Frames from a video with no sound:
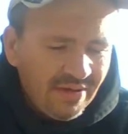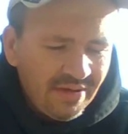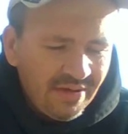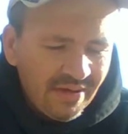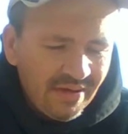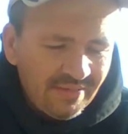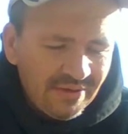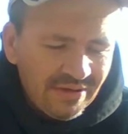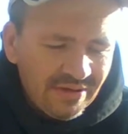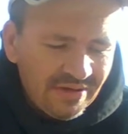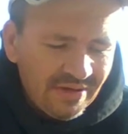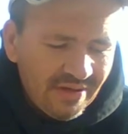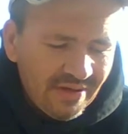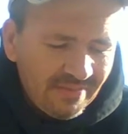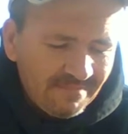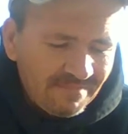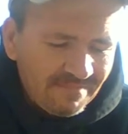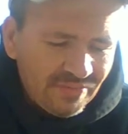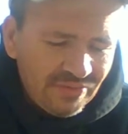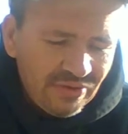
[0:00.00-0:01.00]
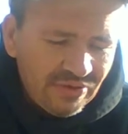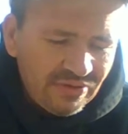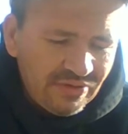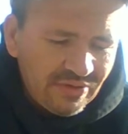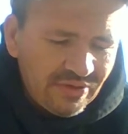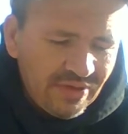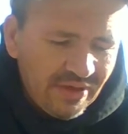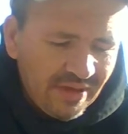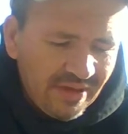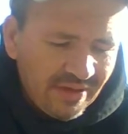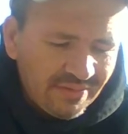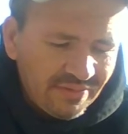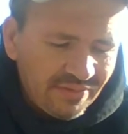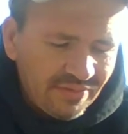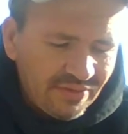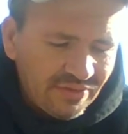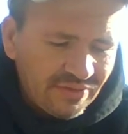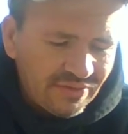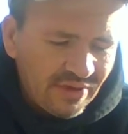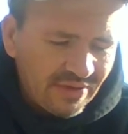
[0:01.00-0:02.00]
I mean, um, you, you can't,
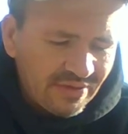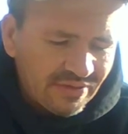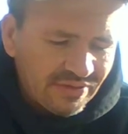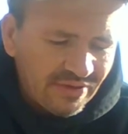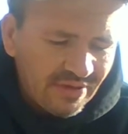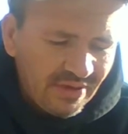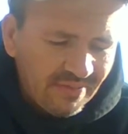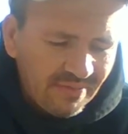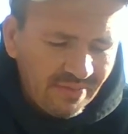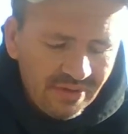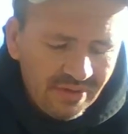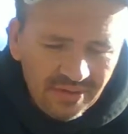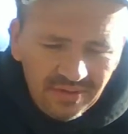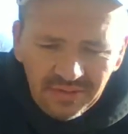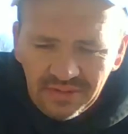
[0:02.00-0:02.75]
because um,